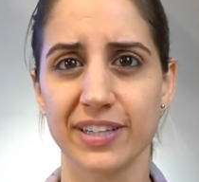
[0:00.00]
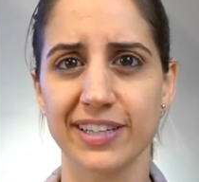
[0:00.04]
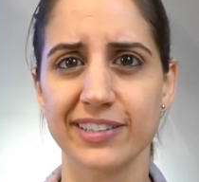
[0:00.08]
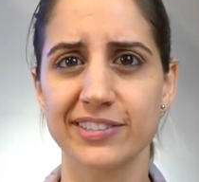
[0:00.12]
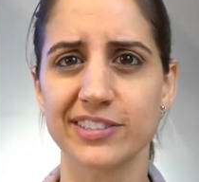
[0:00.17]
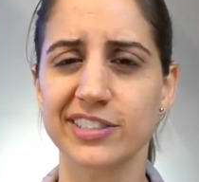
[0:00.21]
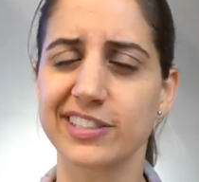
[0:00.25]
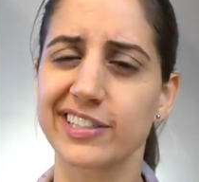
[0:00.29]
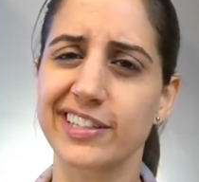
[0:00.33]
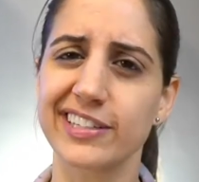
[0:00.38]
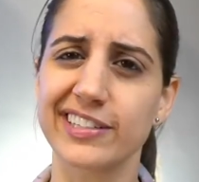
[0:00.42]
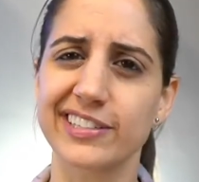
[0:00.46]
things
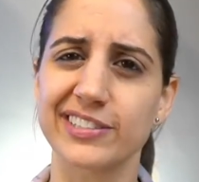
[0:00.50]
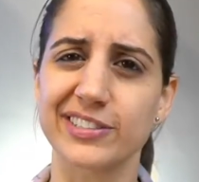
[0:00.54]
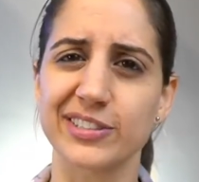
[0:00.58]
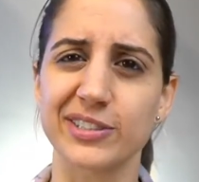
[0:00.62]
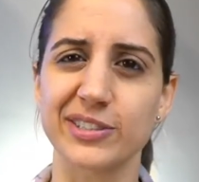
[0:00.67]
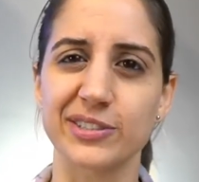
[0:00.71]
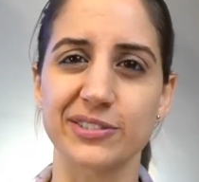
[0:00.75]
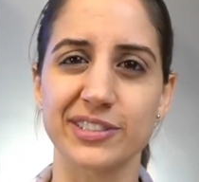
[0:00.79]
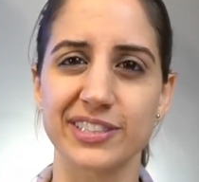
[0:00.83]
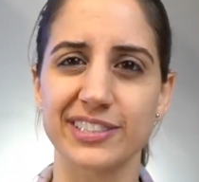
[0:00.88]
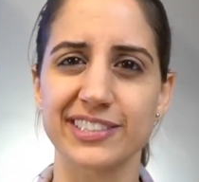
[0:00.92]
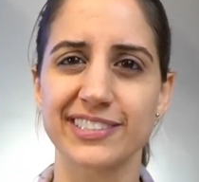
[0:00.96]
you're going to
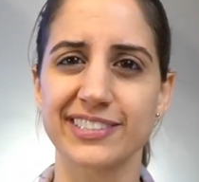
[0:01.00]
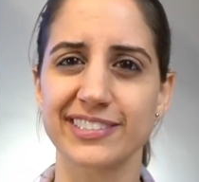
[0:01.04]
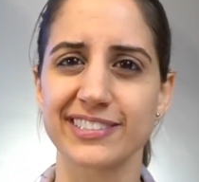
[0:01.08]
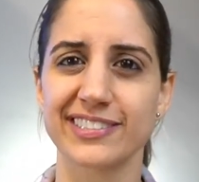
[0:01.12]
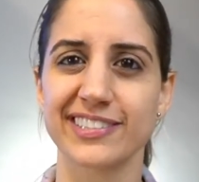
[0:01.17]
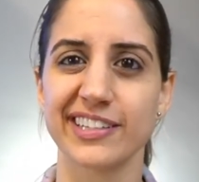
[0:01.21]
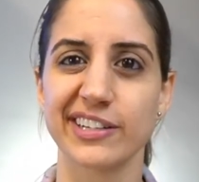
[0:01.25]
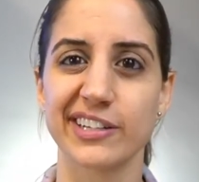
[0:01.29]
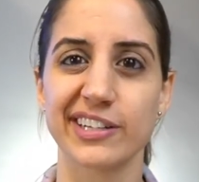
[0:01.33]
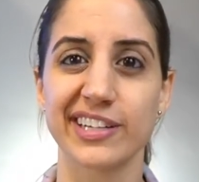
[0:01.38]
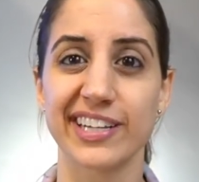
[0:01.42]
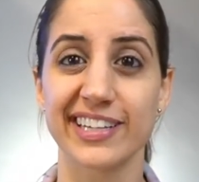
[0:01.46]
do, which is
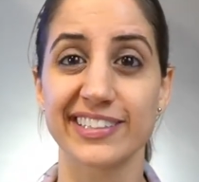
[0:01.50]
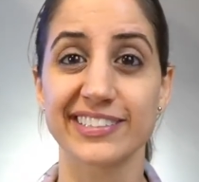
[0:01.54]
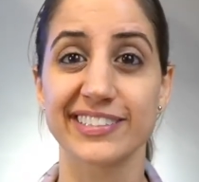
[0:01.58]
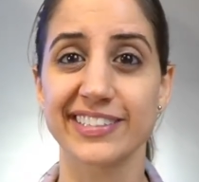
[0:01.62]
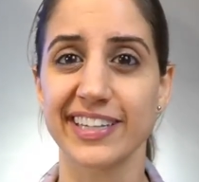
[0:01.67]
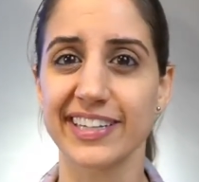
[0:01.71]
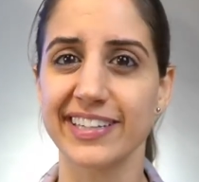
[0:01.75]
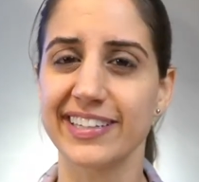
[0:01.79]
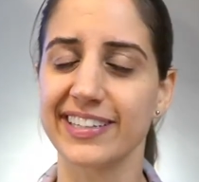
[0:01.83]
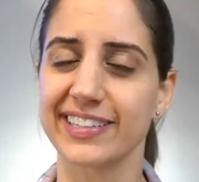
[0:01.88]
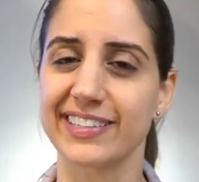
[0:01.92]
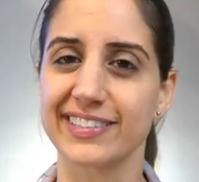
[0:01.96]

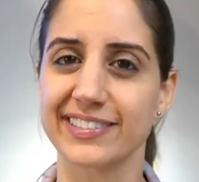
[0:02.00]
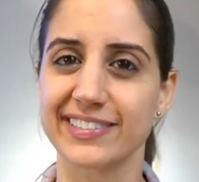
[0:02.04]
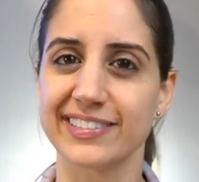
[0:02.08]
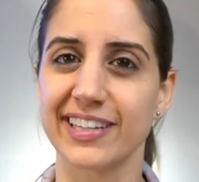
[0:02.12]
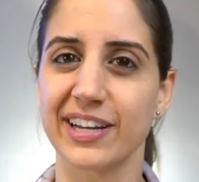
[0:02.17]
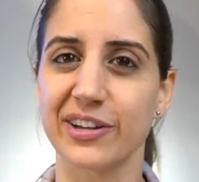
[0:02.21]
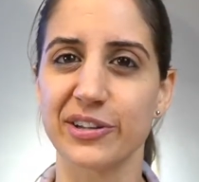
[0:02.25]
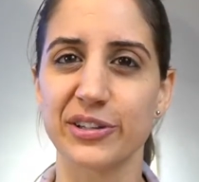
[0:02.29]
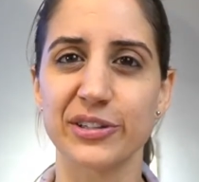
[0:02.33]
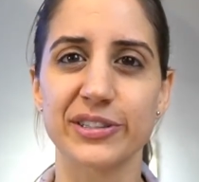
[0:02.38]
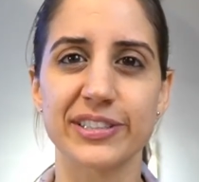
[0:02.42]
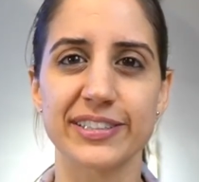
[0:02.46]
exciting because
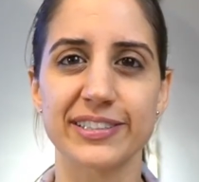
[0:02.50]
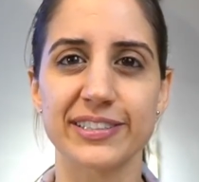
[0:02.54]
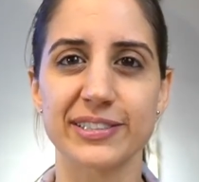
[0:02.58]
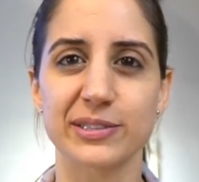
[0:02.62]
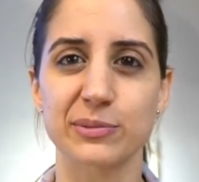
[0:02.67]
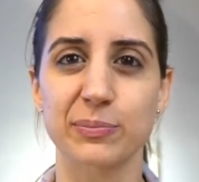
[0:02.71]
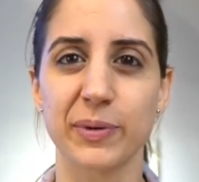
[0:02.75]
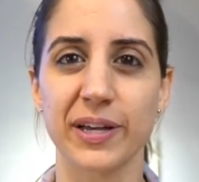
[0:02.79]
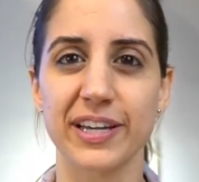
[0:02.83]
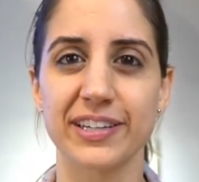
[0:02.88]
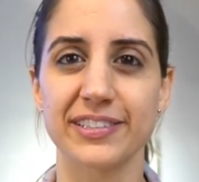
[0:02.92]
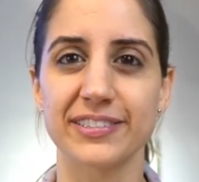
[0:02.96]
now you can
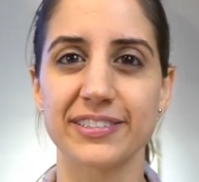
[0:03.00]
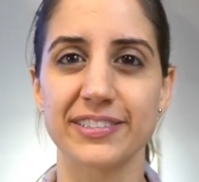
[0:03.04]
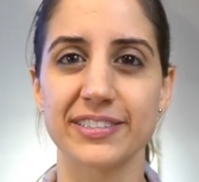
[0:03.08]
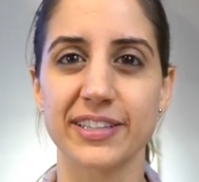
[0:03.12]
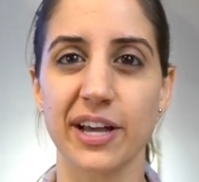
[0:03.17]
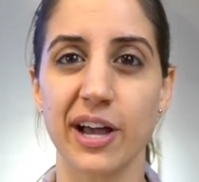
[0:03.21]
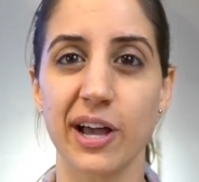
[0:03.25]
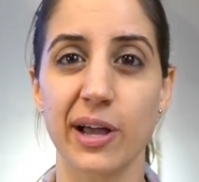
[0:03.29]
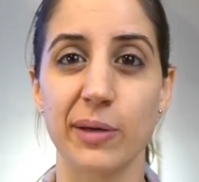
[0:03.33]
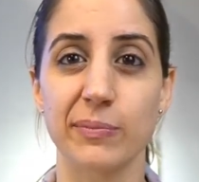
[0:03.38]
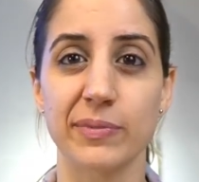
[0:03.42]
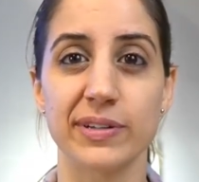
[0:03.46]
expand your
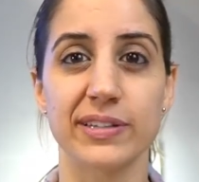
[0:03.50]
time.